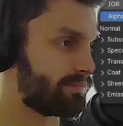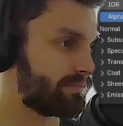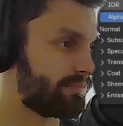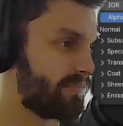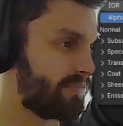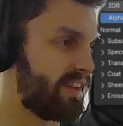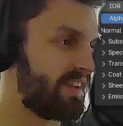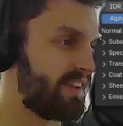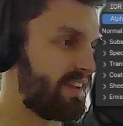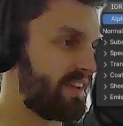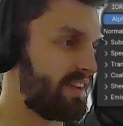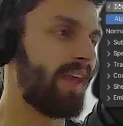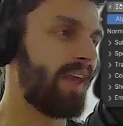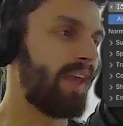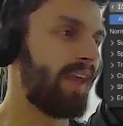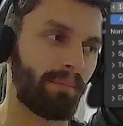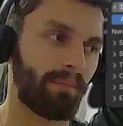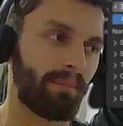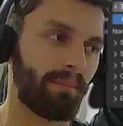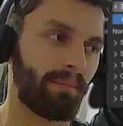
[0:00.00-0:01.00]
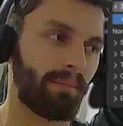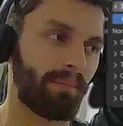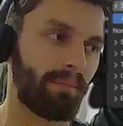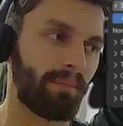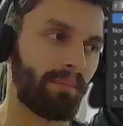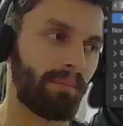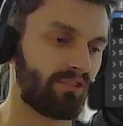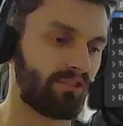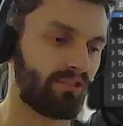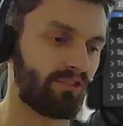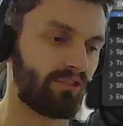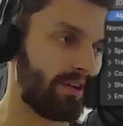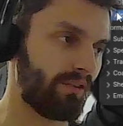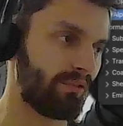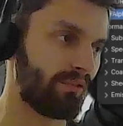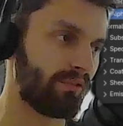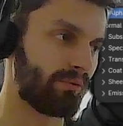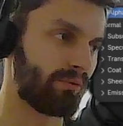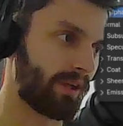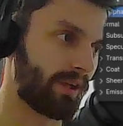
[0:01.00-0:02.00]
Yeah, because the texture
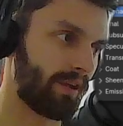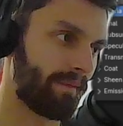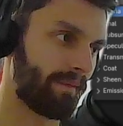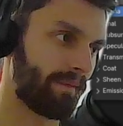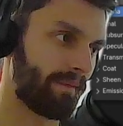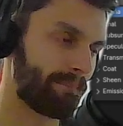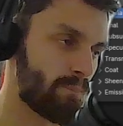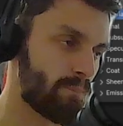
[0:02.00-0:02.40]
is working.